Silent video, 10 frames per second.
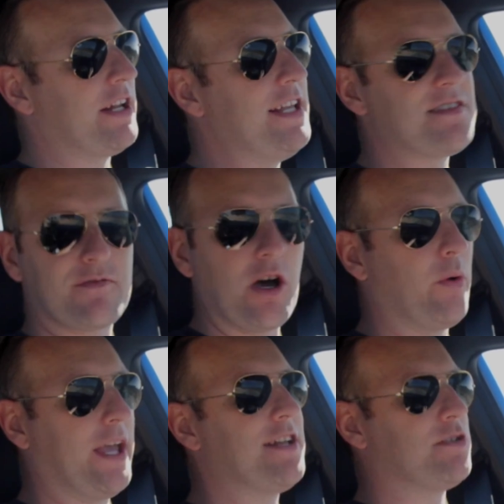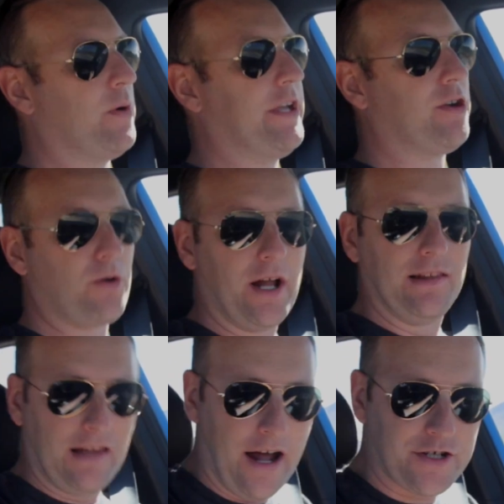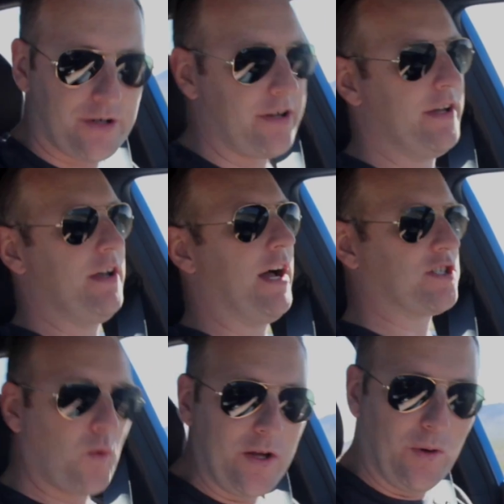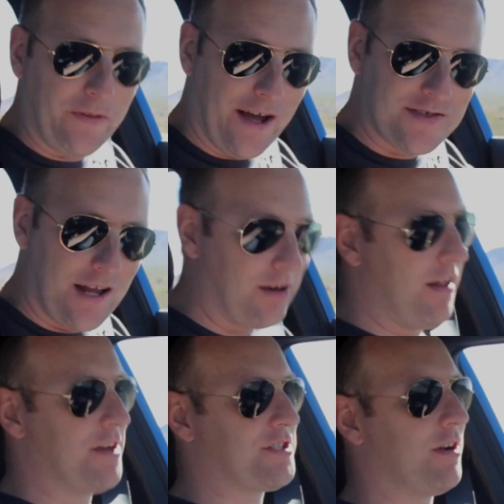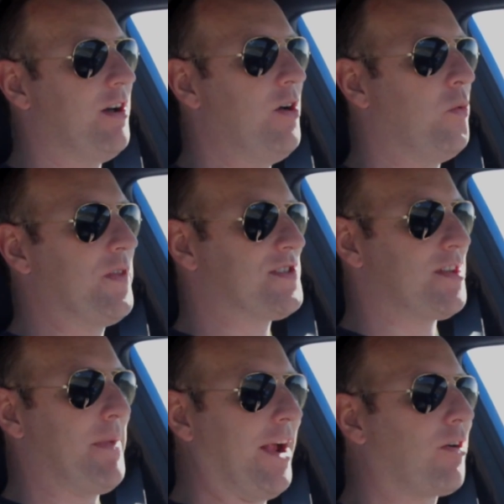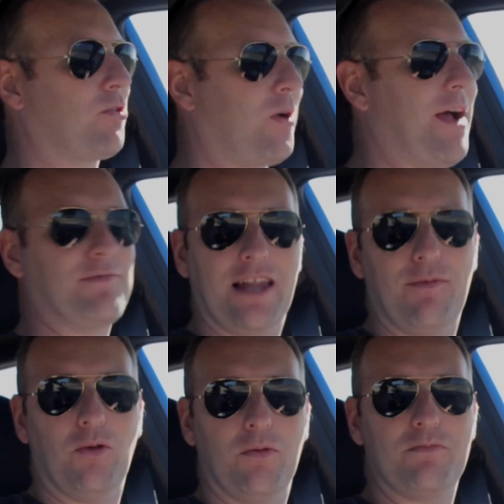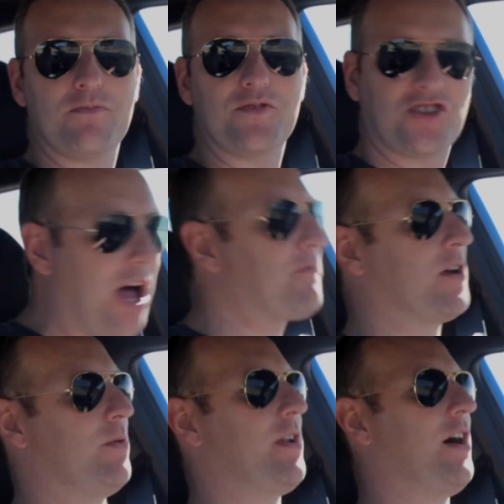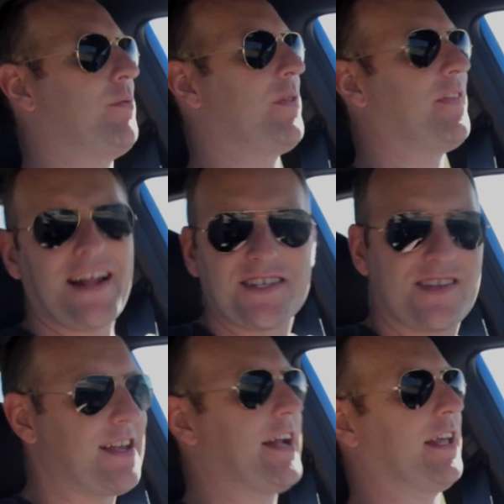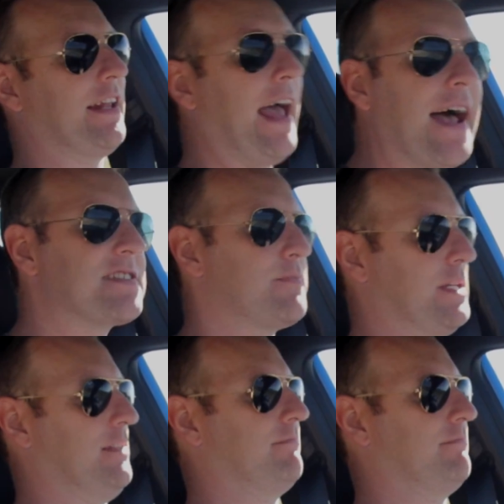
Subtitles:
adhesive going into your Elantra. A $21,000 Elantra with some aircraft level stuff going on with it. That's exciting. It has to be.